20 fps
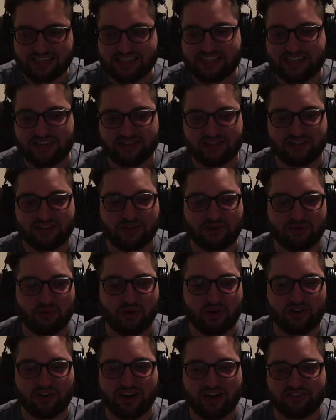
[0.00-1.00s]
out the
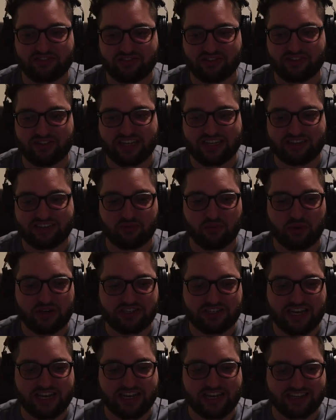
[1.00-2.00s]
water after, like,
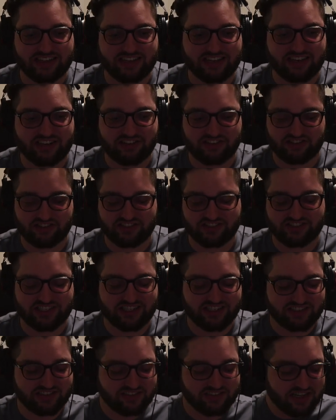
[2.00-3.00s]
1 day, and then it just
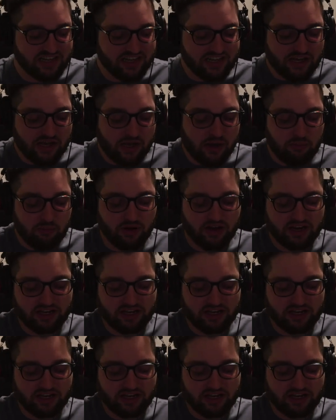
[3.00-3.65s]
didn't. But